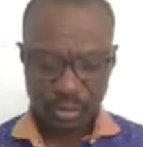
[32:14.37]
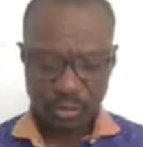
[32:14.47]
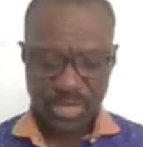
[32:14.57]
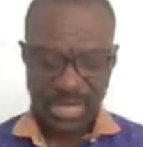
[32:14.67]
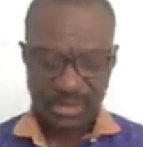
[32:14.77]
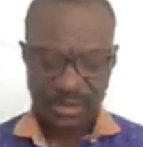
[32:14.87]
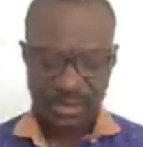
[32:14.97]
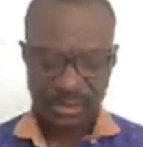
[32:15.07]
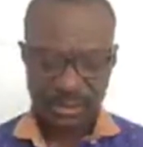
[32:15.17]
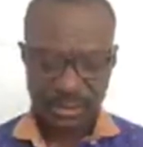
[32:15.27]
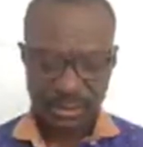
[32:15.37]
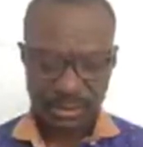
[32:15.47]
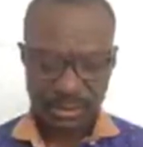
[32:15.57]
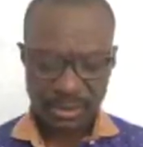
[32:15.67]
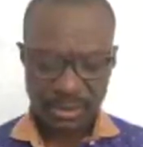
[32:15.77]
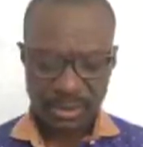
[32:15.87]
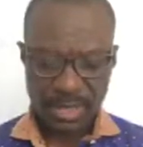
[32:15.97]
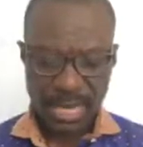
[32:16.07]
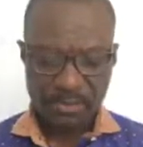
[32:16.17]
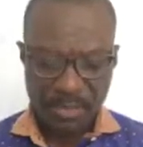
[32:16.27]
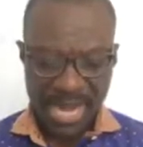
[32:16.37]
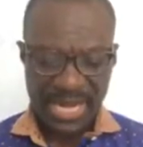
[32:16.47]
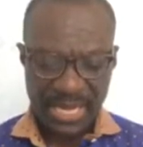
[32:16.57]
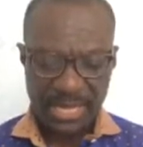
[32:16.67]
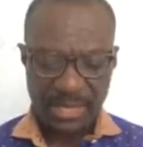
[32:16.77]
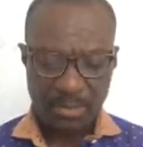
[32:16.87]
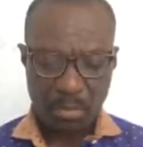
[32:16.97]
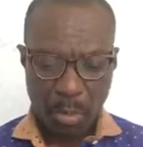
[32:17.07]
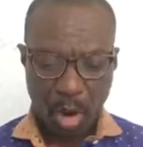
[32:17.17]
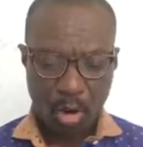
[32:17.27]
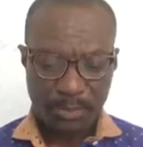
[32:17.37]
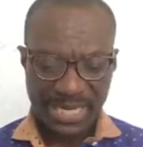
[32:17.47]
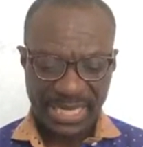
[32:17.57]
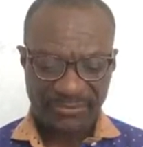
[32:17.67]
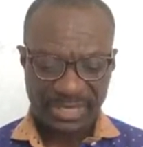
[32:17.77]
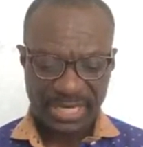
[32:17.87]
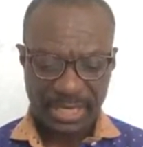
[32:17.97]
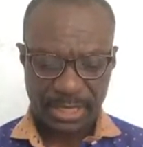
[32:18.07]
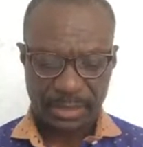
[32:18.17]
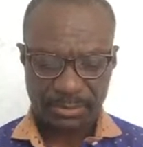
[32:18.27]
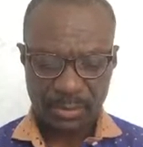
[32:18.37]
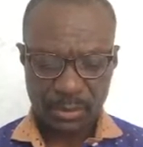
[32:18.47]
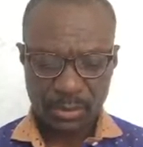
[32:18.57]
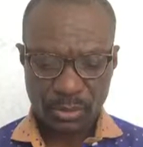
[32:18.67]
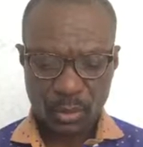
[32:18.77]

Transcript: Two days. And many more believed in him